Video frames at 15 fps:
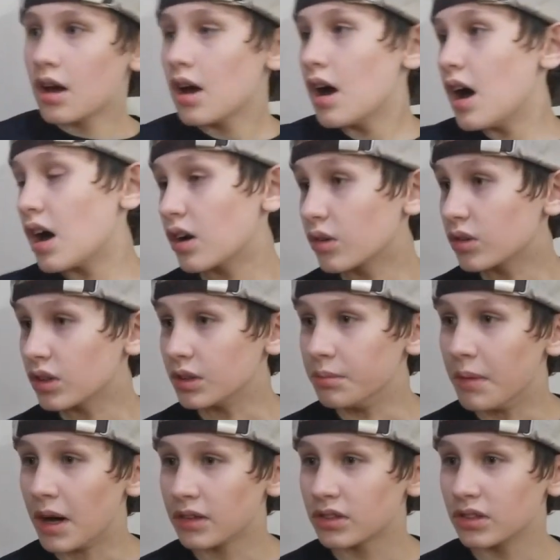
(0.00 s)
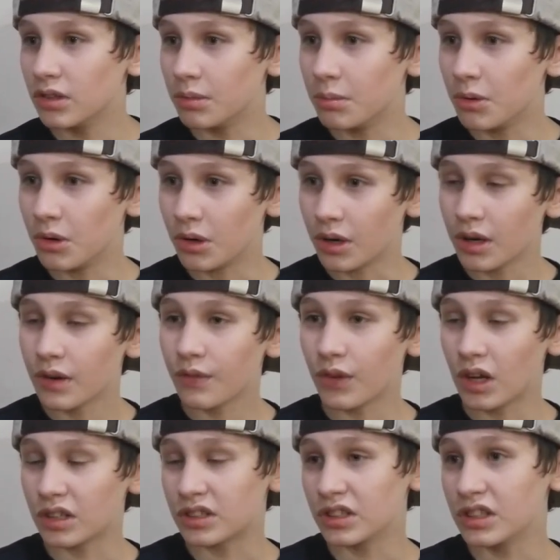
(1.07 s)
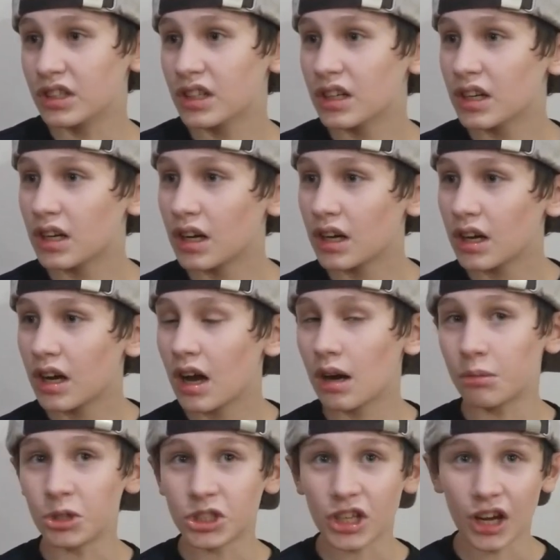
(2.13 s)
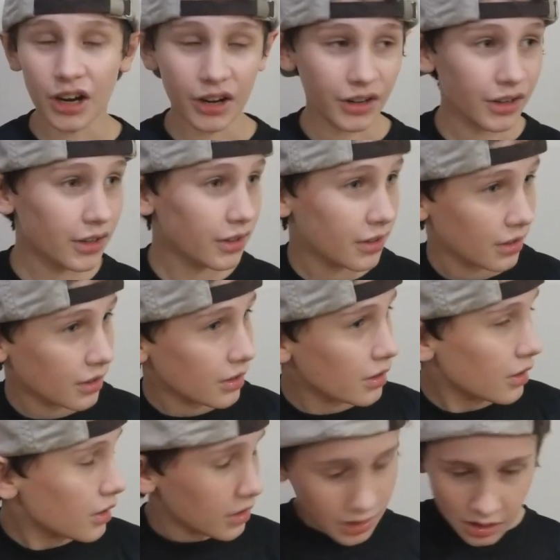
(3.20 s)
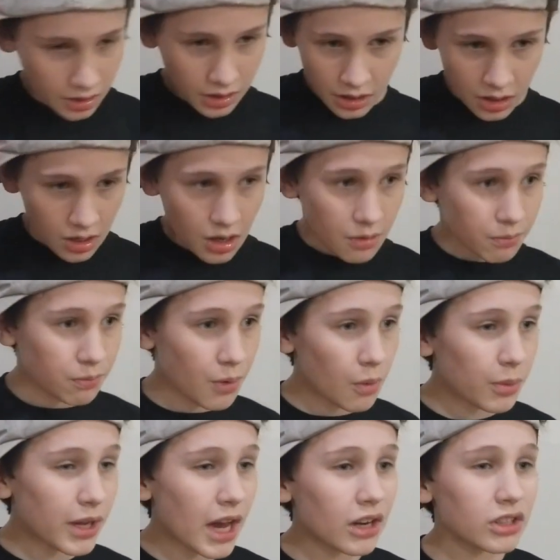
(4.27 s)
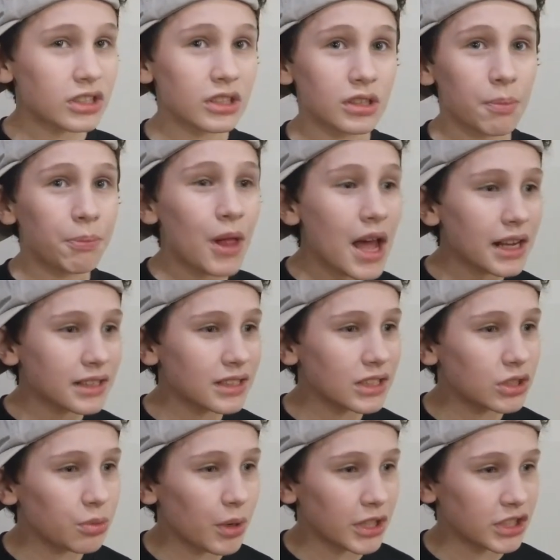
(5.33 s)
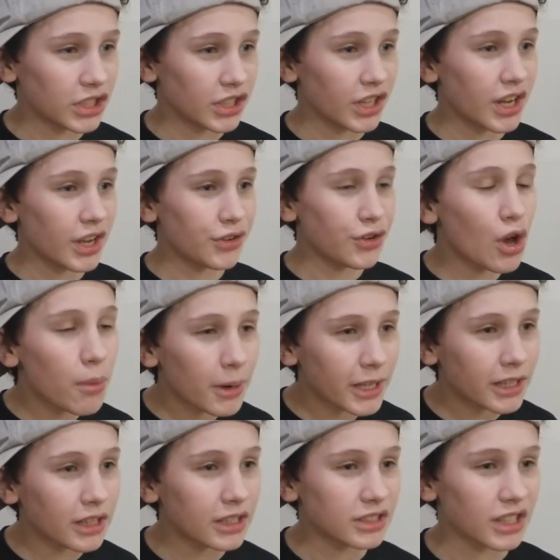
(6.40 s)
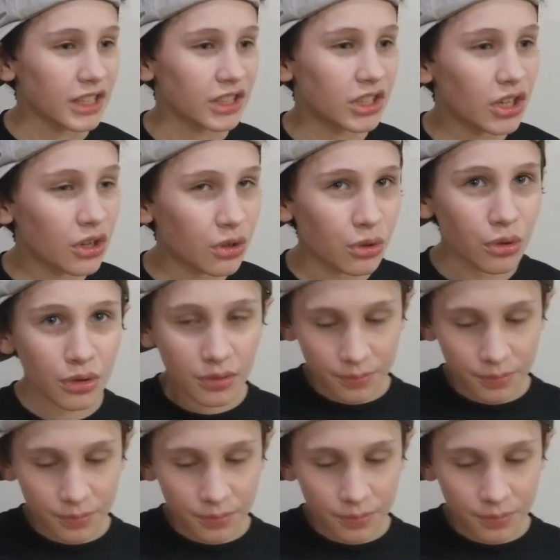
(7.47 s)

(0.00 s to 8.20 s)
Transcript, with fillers: I don't clean mouths no more, Flossie. I'm retired. But we got ourselves a plaque situation, and nobody cleans like you.